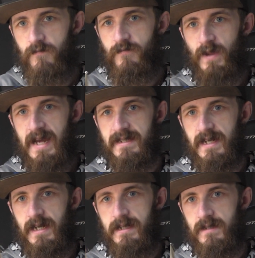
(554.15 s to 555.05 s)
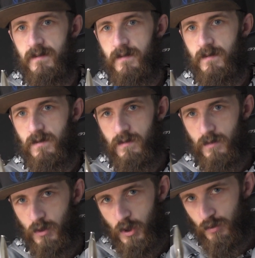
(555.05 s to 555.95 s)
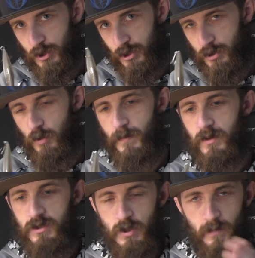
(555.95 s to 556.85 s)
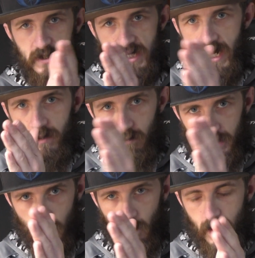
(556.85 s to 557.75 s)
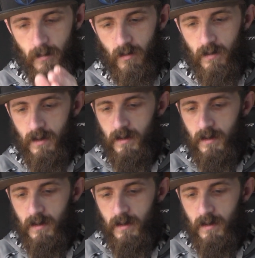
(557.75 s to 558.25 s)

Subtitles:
Flat sides go super, super tight with their wobble.